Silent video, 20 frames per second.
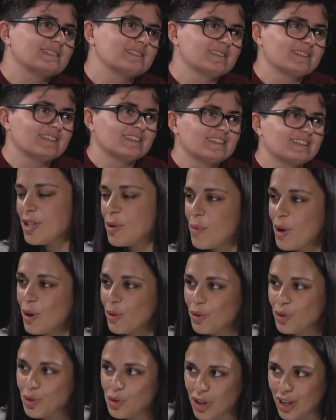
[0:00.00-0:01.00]
What about
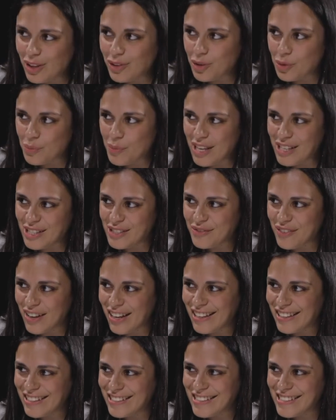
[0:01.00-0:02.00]
the gender-based
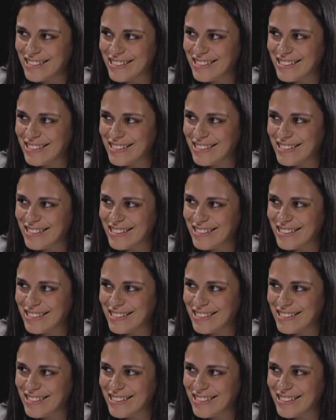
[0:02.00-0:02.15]
violence?